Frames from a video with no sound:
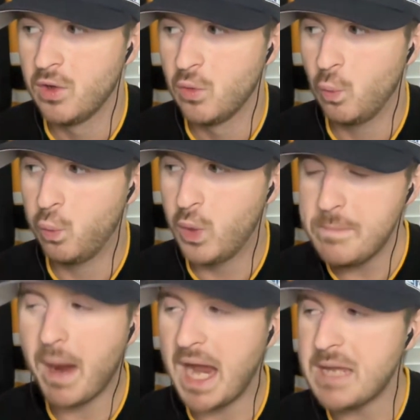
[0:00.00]
We
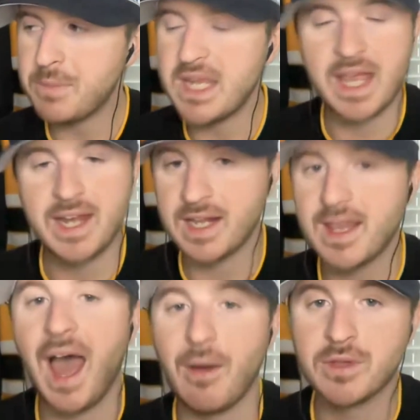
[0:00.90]
might be hitting
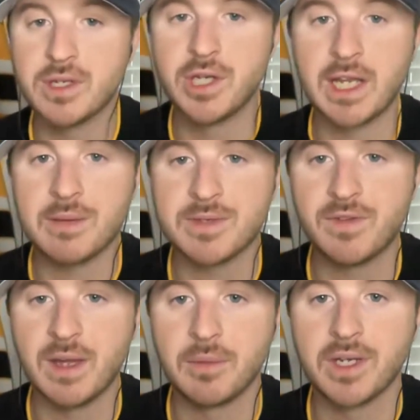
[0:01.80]
that with the Jacobs
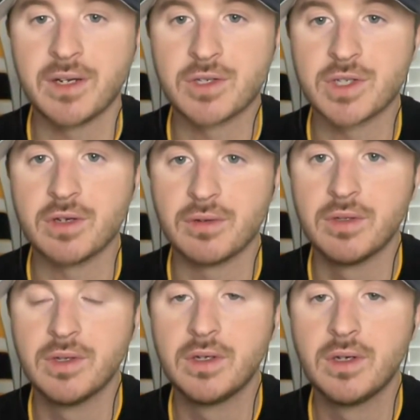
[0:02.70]
family here soon,
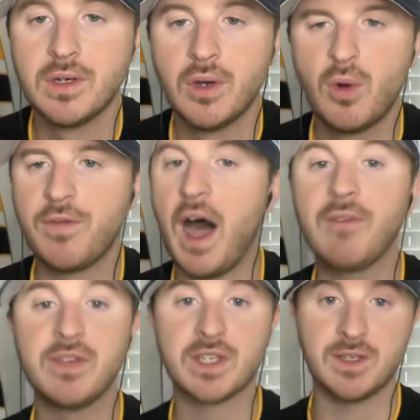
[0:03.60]
who have
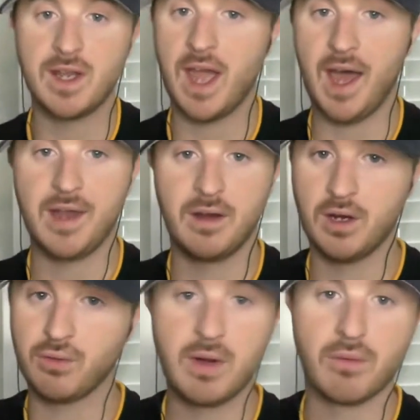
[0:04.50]
obviously had a
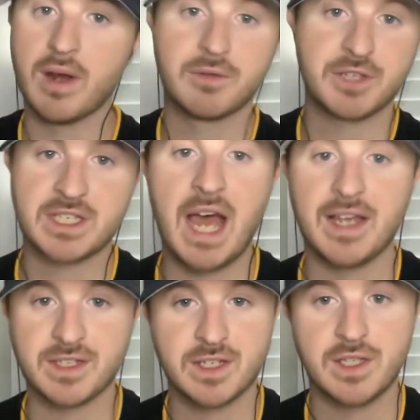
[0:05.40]
great run of
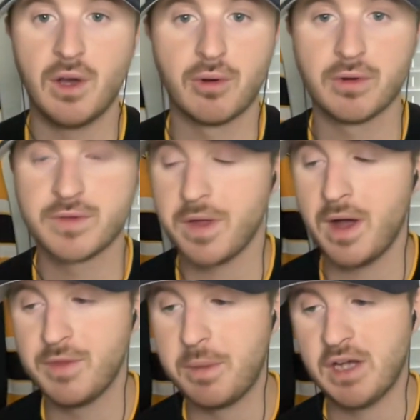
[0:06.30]
success as the owner
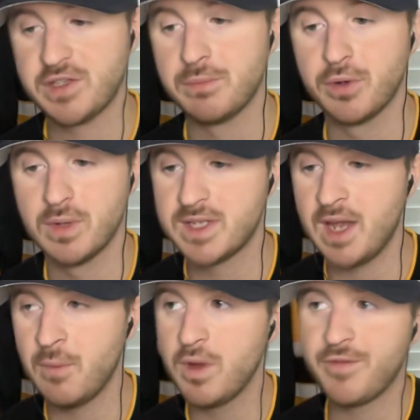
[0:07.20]
of the Boston Bruins.
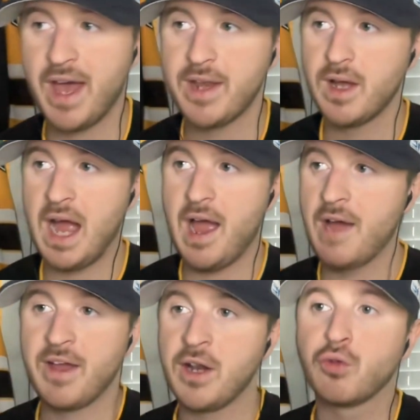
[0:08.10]
And I've
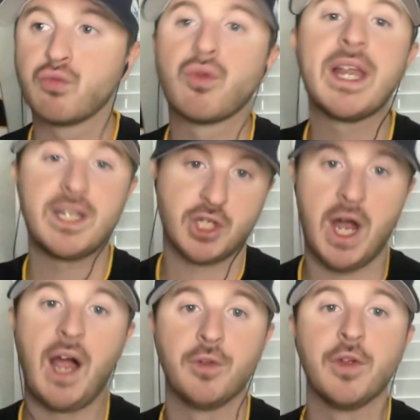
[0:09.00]
had a great
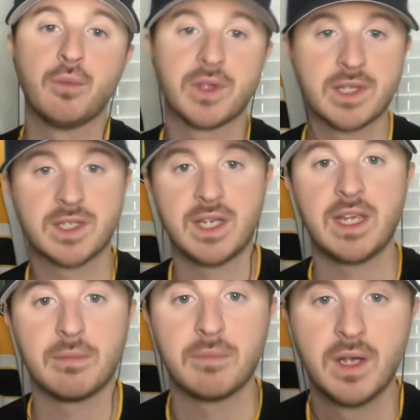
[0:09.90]
childhood with this
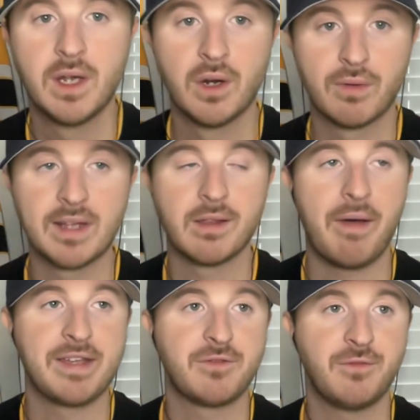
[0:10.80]
team, right? The
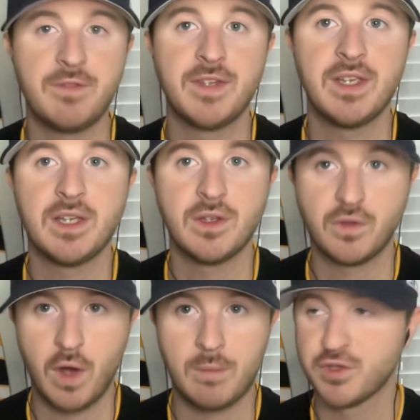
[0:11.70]
last 15,
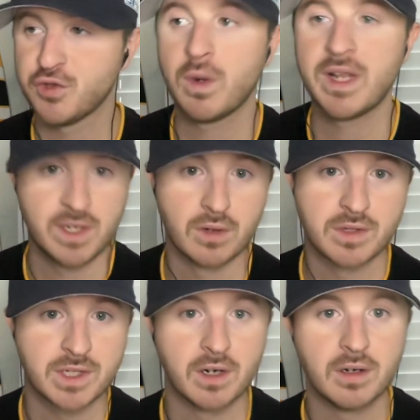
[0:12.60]
almost 20
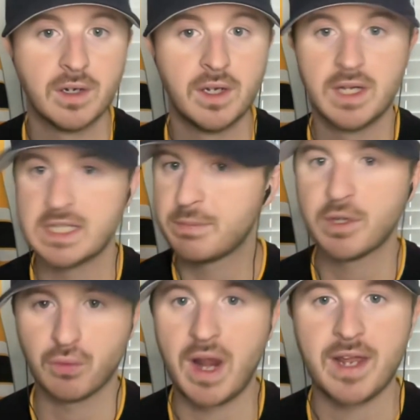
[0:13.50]
years here. It's been
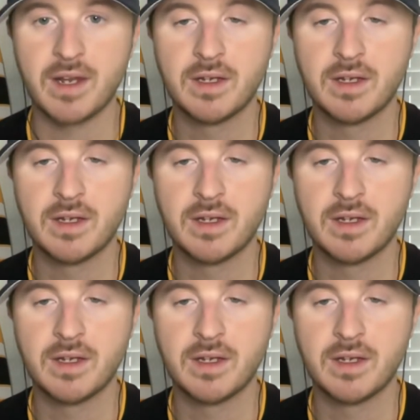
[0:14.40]
great.